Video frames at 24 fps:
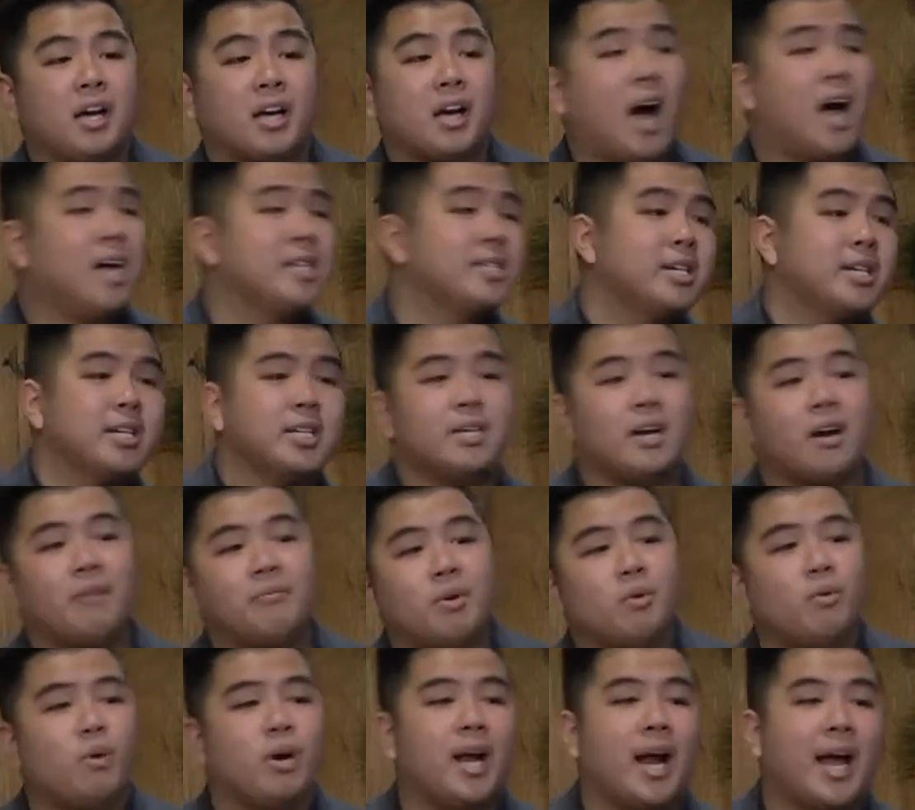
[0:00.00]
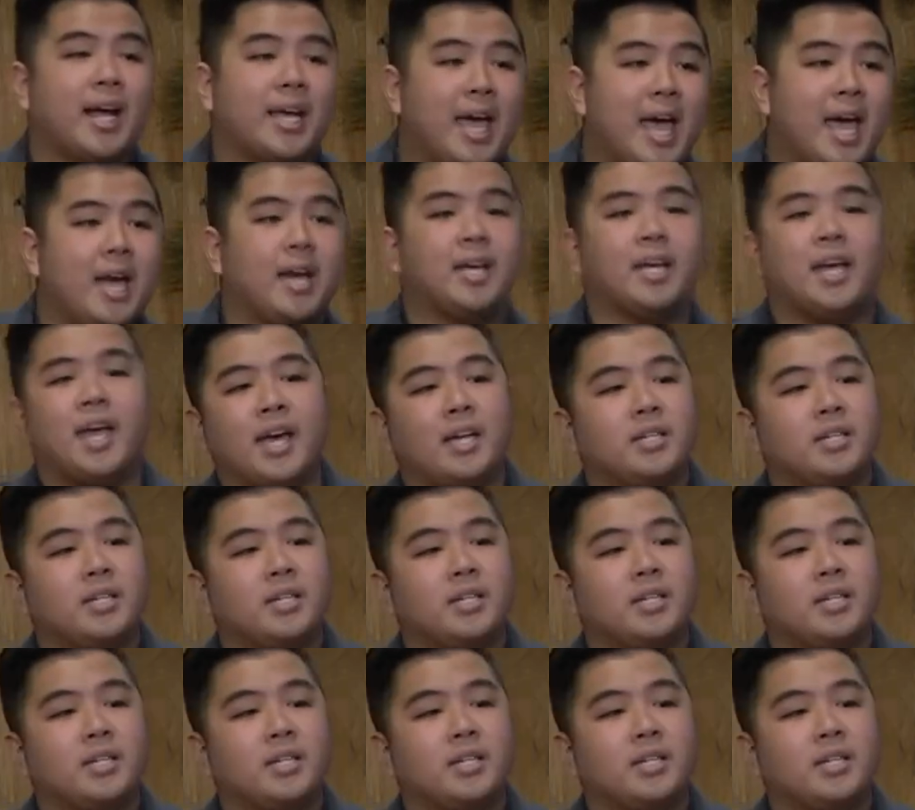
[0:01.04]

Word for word: God's going to tell me what I can and can't